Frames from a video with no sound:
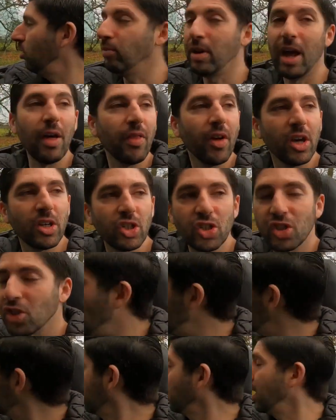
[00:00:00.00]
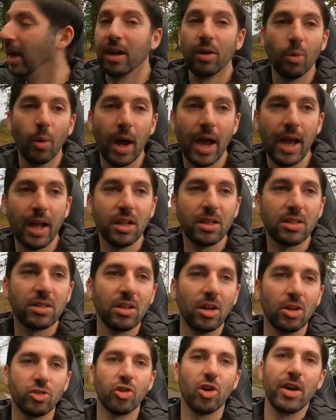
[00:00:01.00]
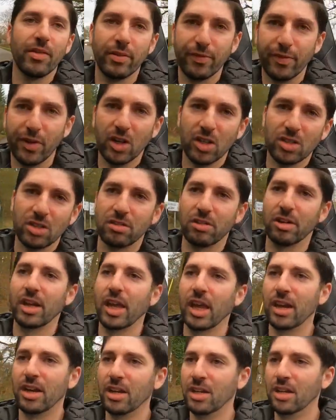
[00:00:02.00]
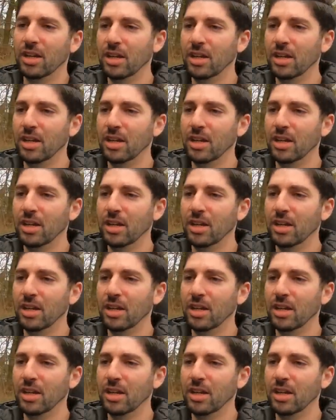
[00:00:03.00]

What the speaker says: Well, now that I stopped from getting wet, let's start driving faster again.